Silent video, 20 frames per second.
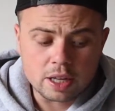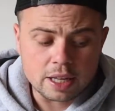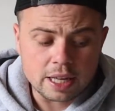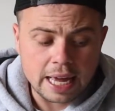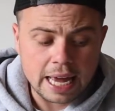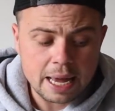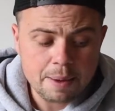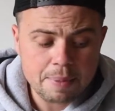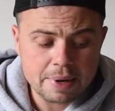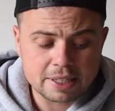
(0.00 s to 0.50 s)

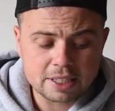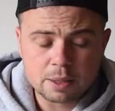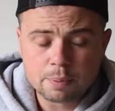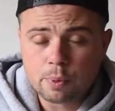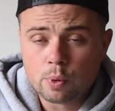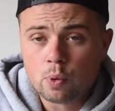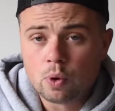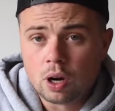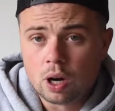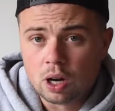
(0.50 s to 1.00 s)
He missed the
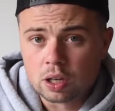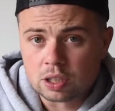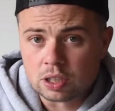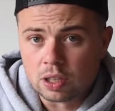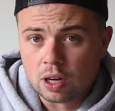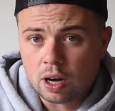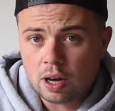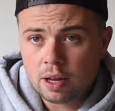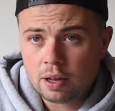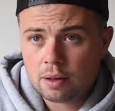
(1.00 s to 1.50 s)
ball last
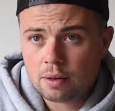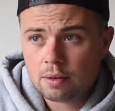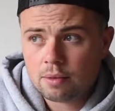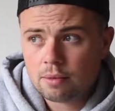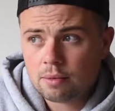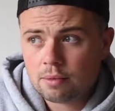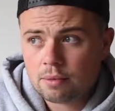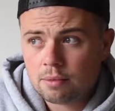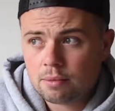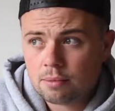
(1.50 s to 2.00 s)
night
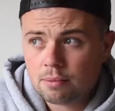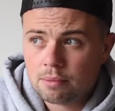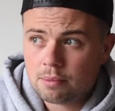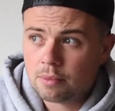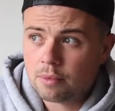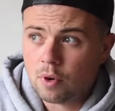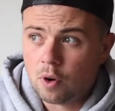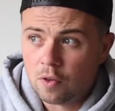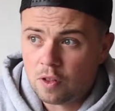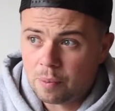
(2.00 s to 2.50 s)

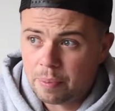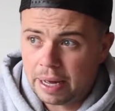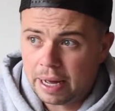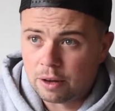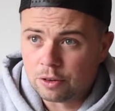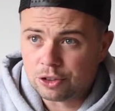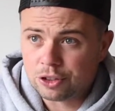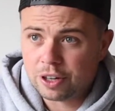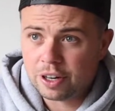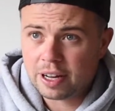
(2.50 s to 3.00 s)
on the
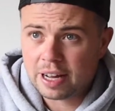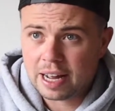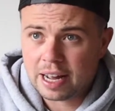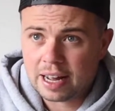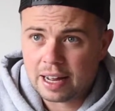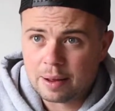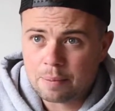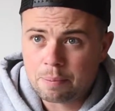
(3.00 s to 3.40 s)
boundary,